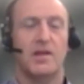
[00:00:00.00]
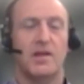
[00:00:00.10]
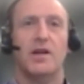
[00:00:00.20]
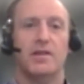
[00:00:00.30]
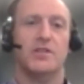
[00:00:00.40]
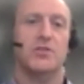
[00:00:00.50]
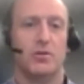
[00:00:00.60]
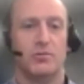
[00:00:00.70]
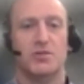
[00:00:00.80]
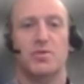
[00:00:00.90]
and the
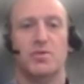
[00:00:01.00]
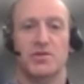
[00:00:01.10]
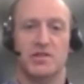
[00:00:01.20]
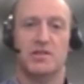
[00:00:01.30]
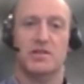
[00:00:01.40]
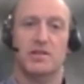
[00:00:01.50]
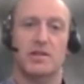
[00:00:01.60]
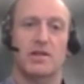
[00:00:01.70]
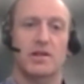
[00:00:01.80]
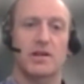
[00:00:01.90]
top responses
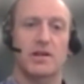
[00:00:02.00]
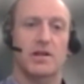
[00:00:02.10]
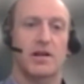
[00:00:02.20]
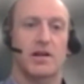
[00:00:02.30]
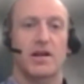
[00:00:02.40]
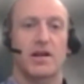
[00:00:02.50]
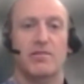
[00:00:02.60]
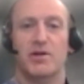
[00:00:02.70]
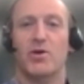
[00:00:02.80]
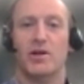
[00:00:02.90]
have
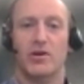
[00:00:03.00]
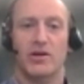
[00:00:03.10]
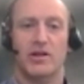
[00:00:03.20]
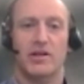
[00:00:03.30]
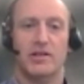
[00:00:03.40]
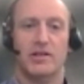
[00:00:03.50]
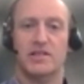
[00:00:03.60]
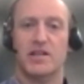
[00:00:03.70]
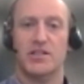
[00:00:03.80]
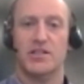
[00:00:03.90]
been highlighted in the
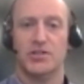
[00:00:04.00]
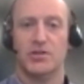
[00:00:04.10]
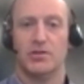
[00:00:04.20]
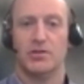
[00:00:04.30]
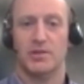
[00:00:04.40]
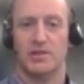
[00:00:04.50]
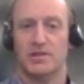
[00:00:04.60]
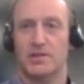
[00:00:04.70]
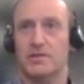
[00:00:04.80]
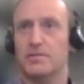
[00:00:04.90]
discussion
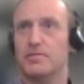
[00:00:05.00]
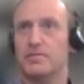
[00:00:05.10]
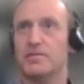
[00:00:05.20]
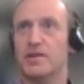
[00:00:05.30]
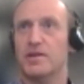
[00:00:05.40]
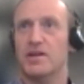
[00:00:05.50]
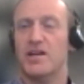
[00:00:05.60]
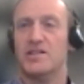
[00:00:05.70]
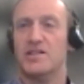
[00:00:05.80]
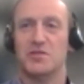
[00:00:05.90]
document
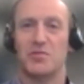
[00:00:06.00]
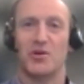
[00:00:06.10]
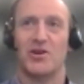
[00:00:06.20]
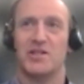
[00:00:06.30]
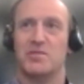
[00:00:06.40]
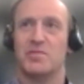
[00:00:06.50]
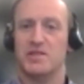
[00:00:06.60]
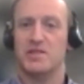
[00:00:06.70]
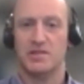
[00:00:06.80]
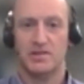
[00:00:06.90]
as the spotlight
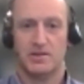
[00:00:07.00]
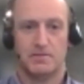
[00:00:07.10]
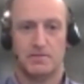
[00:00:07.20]
species.